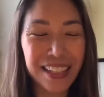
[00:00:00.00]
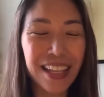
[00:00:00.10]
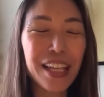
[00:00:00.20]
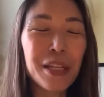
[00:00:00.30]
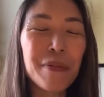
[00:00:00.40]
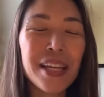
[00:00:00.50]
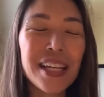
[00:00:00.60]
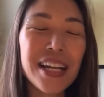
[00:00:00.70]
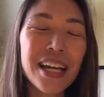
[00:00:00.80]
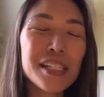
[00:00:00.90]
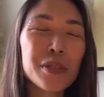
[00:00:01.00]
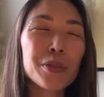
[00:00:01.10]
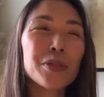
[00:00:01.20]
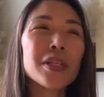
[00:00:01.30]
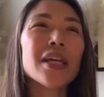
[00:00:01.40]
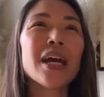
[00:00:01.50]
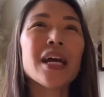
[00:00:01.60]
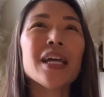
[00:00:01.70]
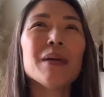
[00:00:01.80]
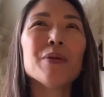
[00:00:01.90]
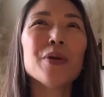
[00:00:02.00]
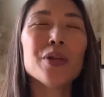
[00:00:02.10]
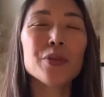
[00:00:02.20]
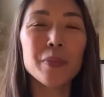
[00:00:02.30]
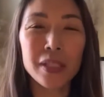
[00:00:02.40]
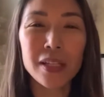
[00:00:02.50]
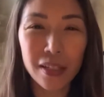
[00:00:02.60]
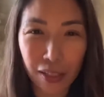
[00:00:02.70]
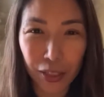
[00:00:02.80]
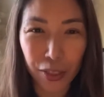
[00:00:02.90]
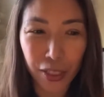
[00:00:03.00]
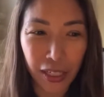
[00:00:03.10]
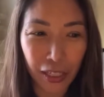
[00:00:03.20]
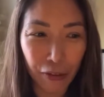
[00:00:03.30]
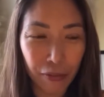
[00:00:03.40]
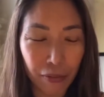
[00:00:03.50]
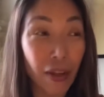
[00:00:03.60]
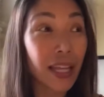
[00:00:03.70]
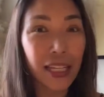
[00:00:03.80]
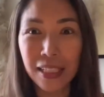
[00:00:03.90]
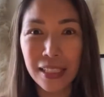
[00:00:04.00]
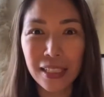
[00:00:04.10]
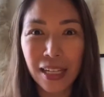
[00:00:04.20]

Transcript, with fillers: Anyway guys, so today I am going to be decluttering, finally.